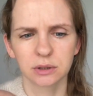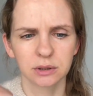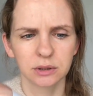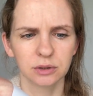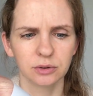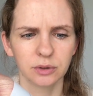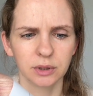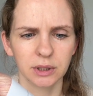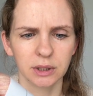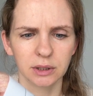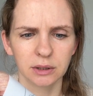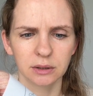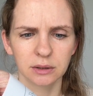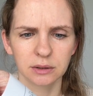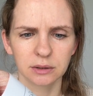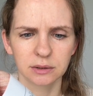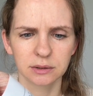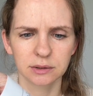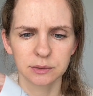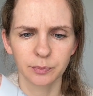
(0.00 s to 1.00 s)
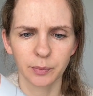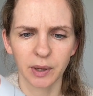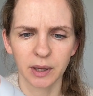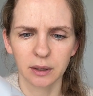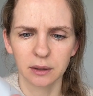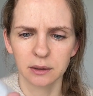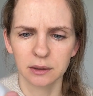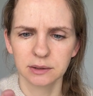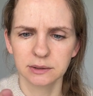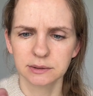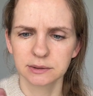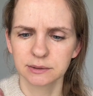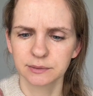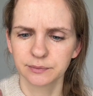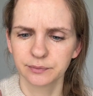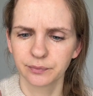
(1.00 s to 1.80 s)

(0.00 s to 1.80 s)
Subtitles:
green speckles.